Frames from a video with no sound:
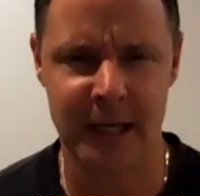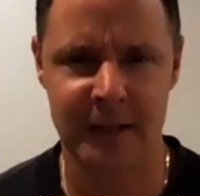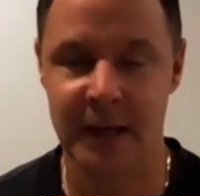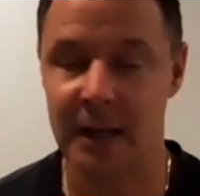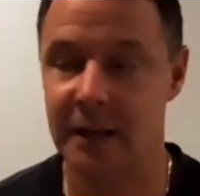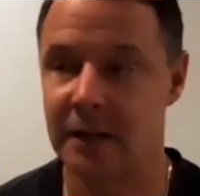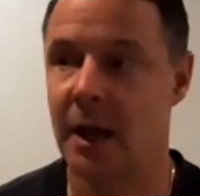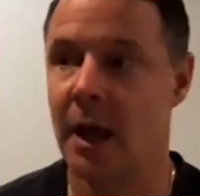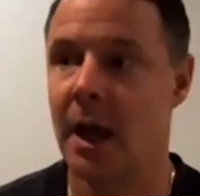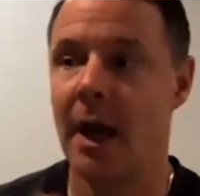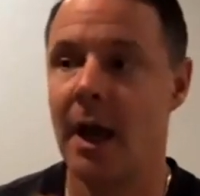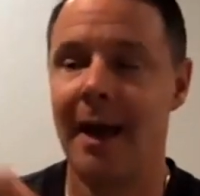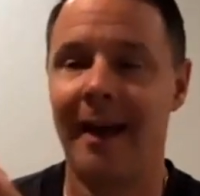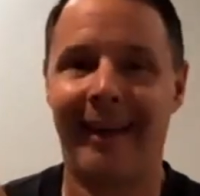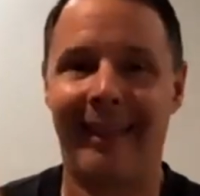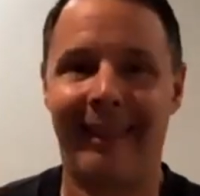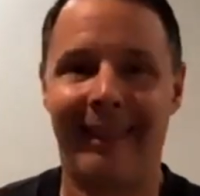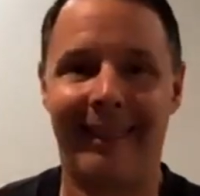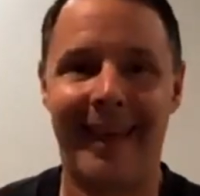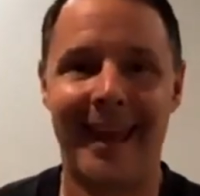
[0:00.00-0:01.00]
sense.
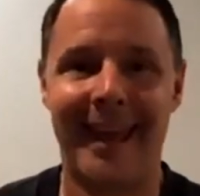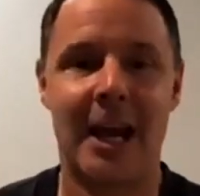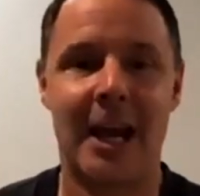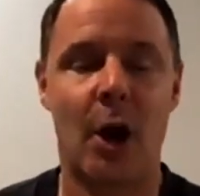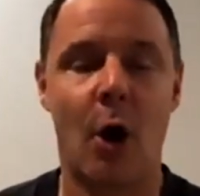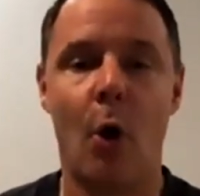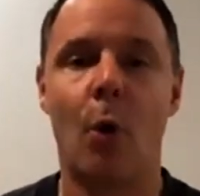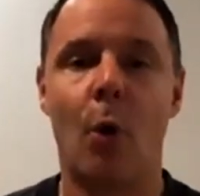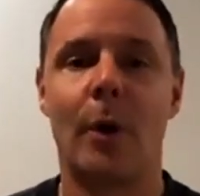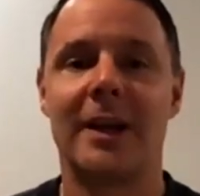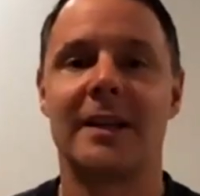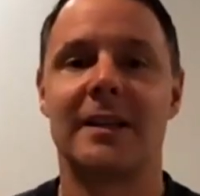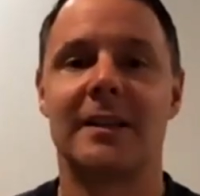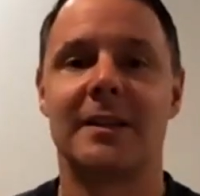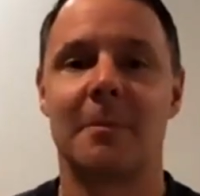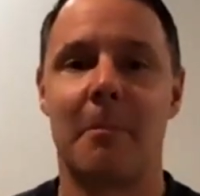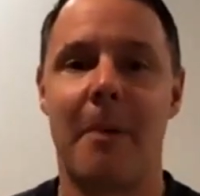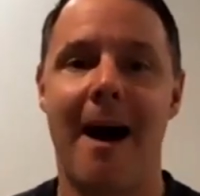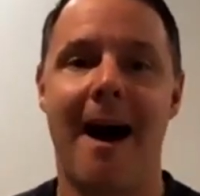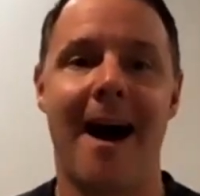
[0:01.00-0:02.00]
They had always
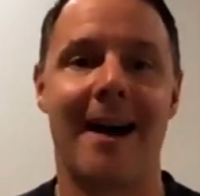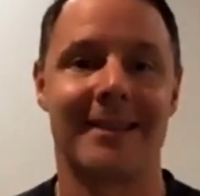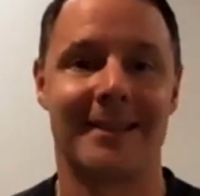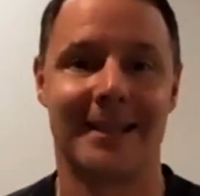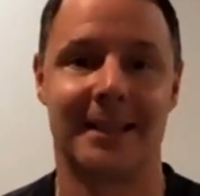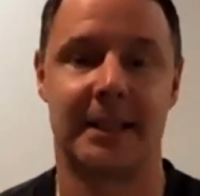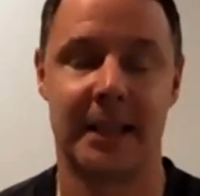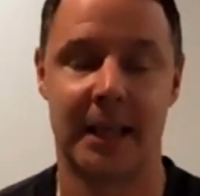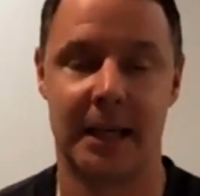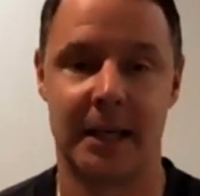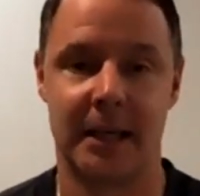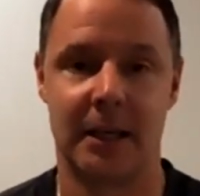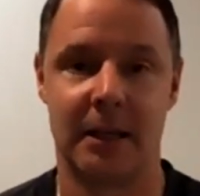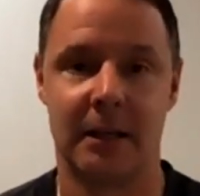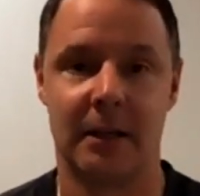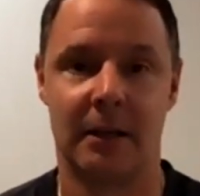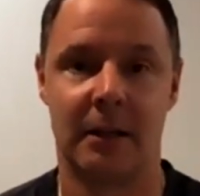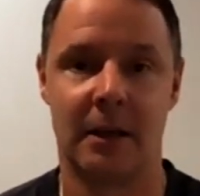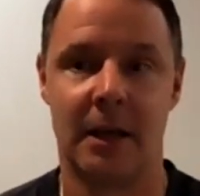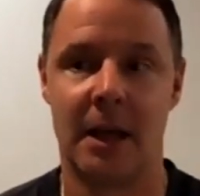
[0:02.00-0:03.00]
posited
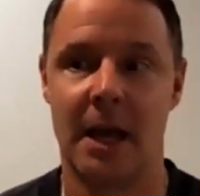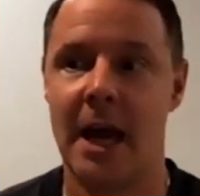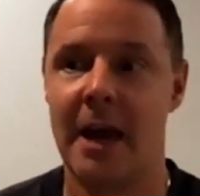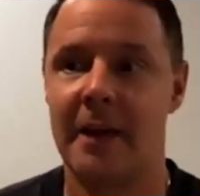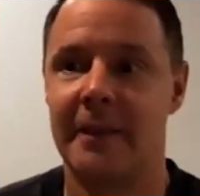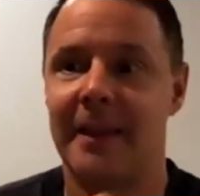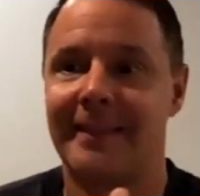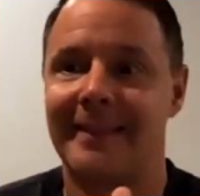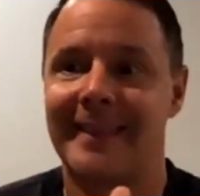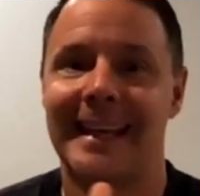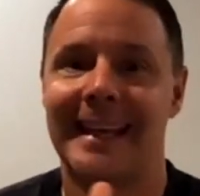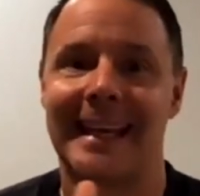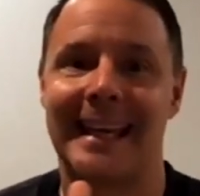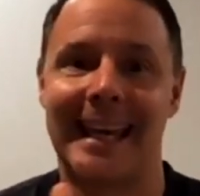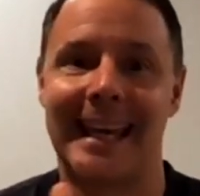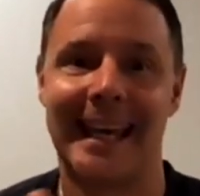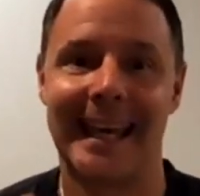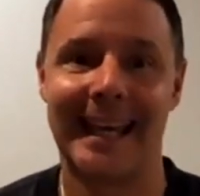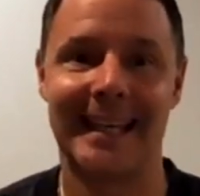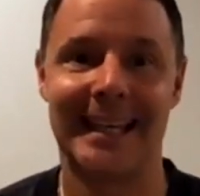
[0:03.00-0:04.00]
that the
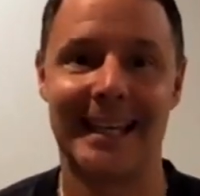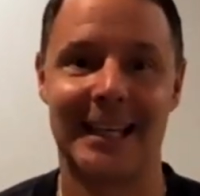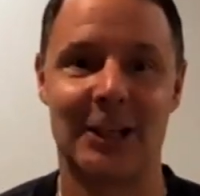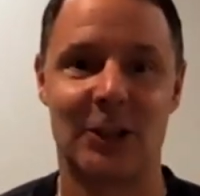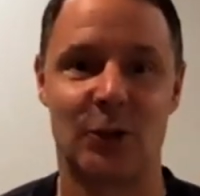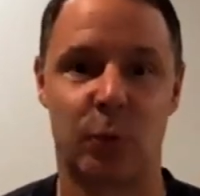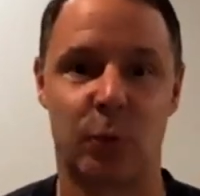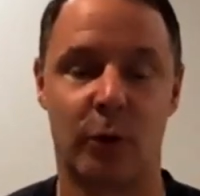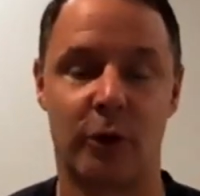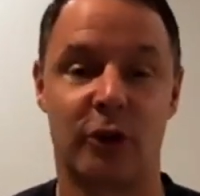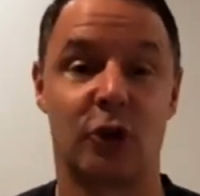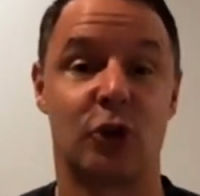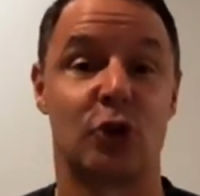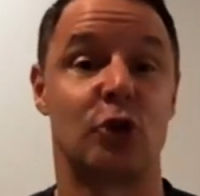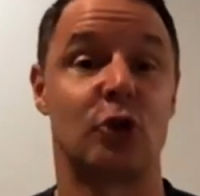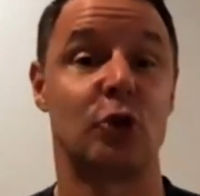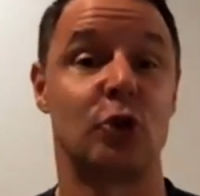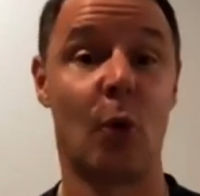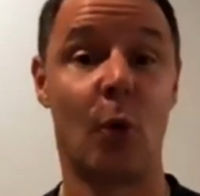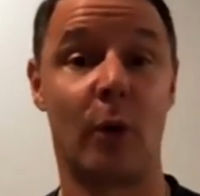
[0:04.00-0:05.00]
kidneys were the
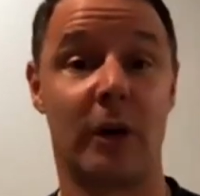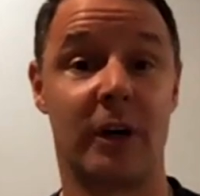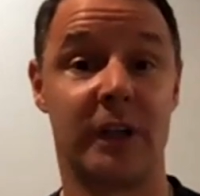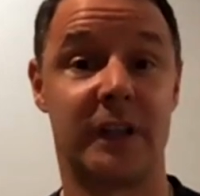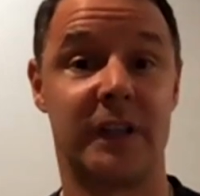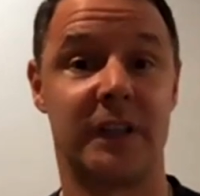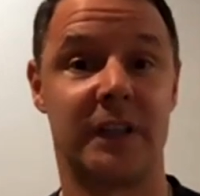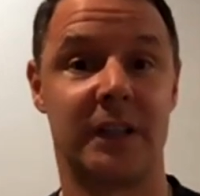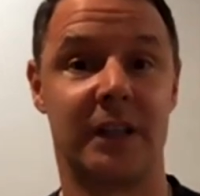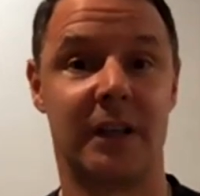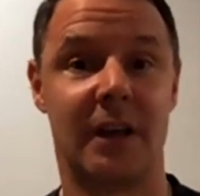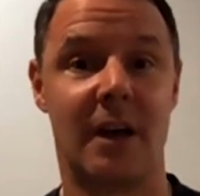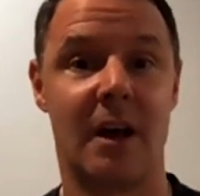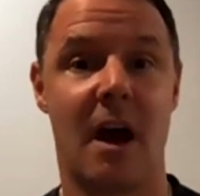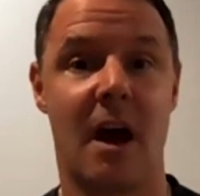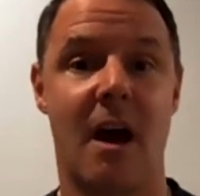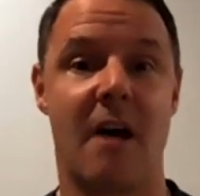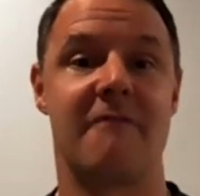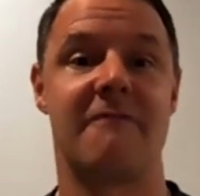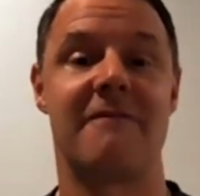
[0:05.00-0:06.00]
source
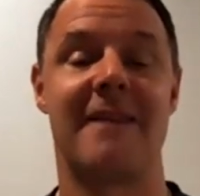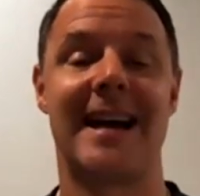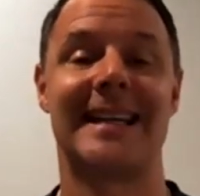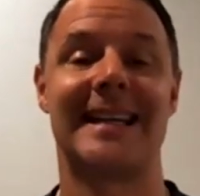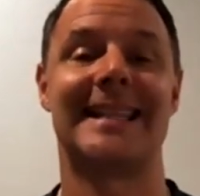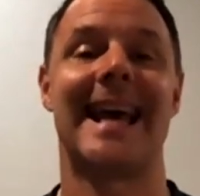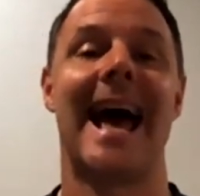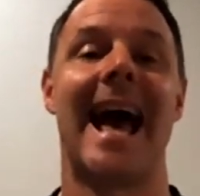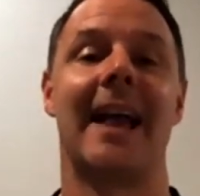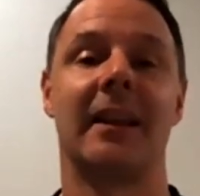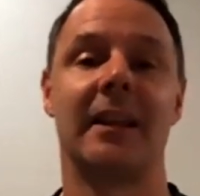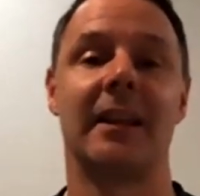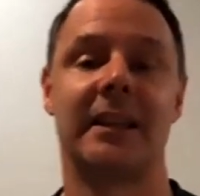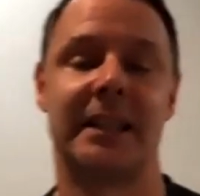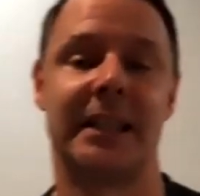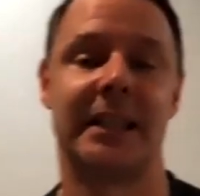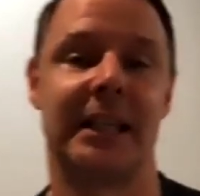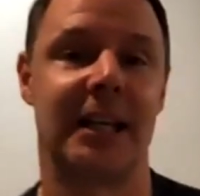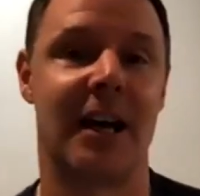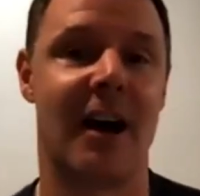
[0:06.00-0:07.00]
of
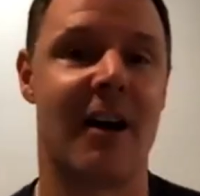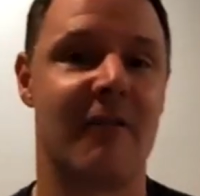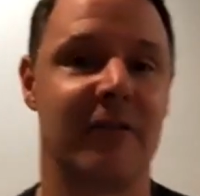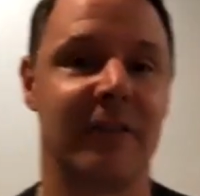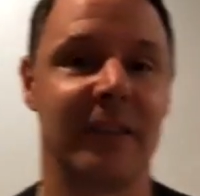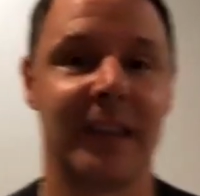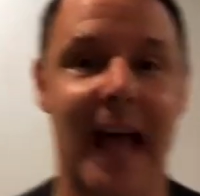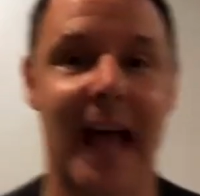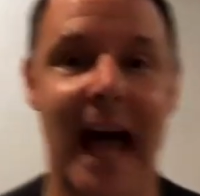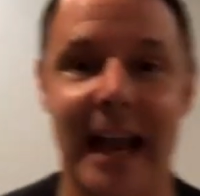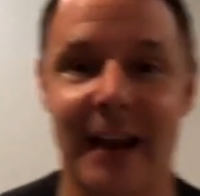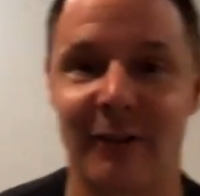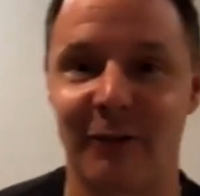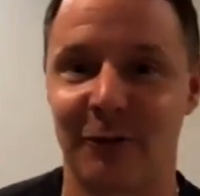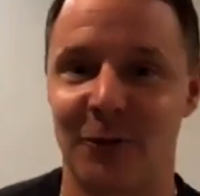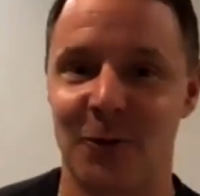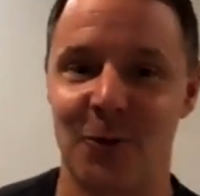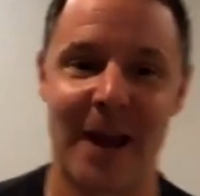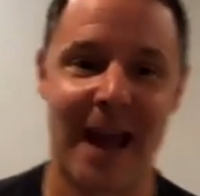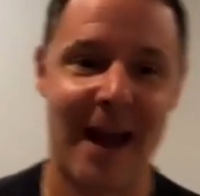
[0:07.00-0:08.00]
vitality, of
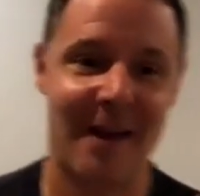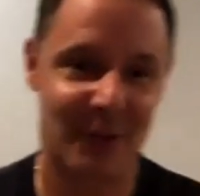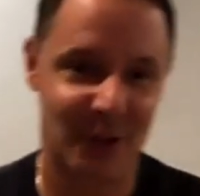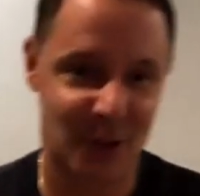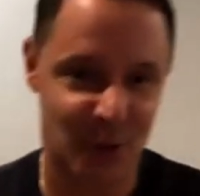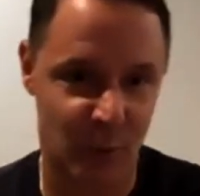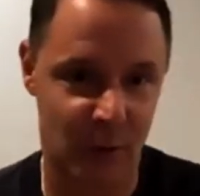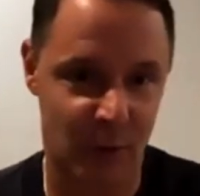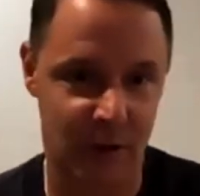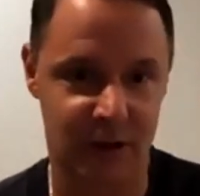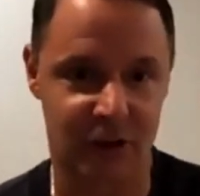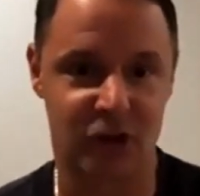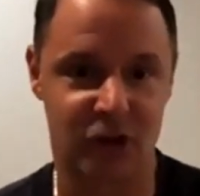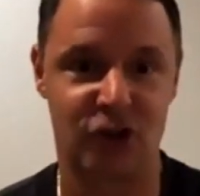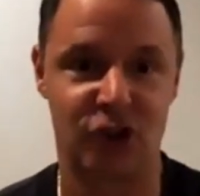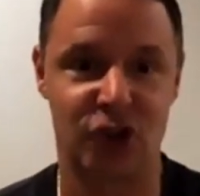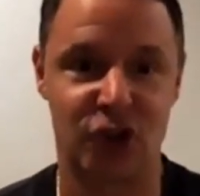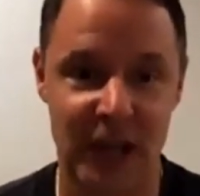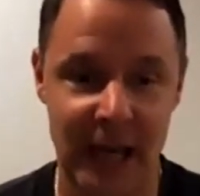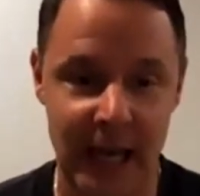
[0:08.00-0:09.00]
life. We have this word
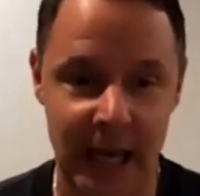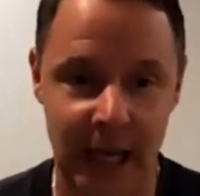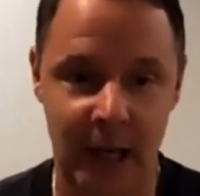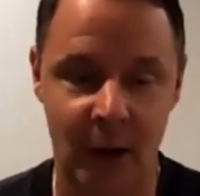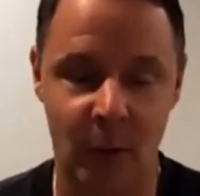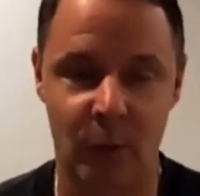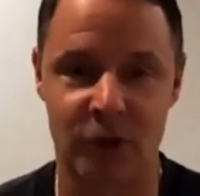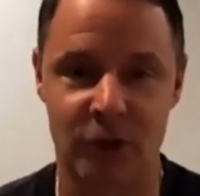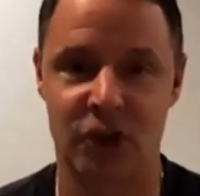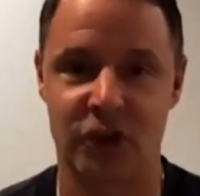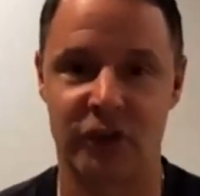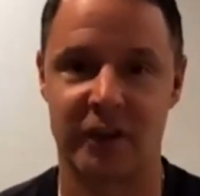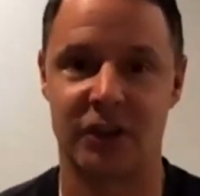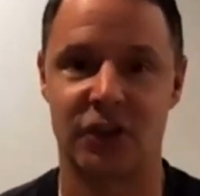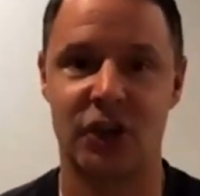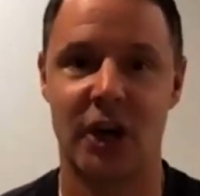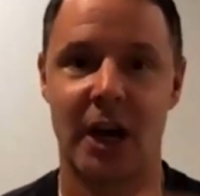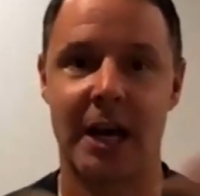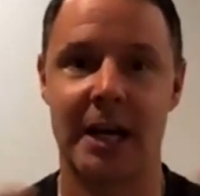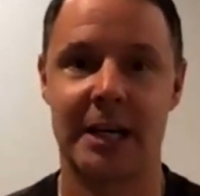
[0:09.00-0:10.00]
jing, which is a
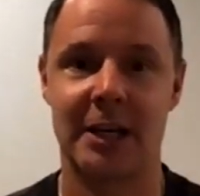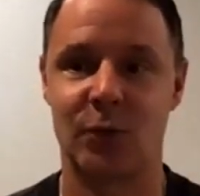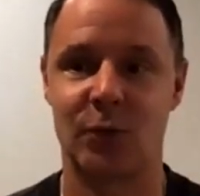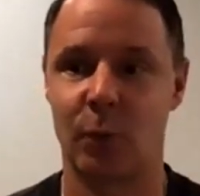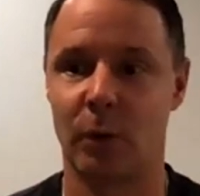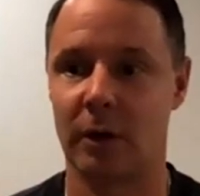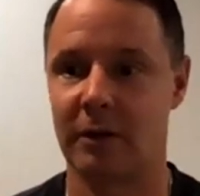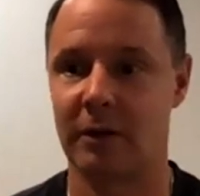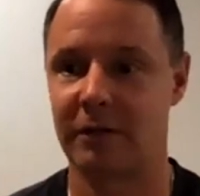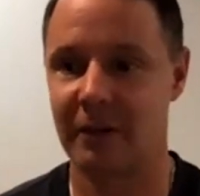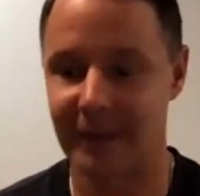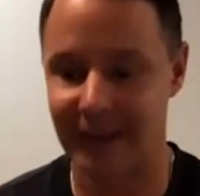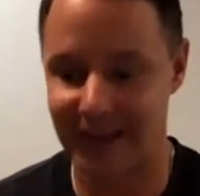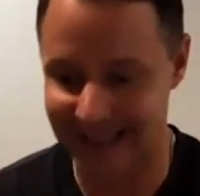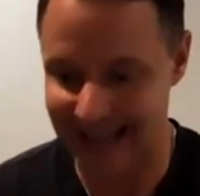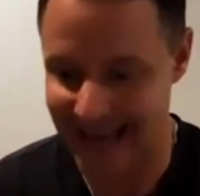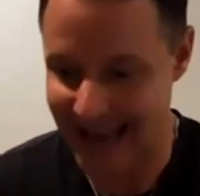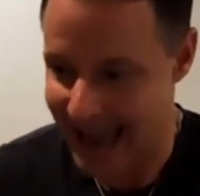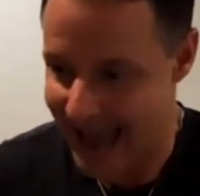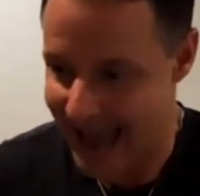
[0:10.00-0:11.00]
Chinese word for this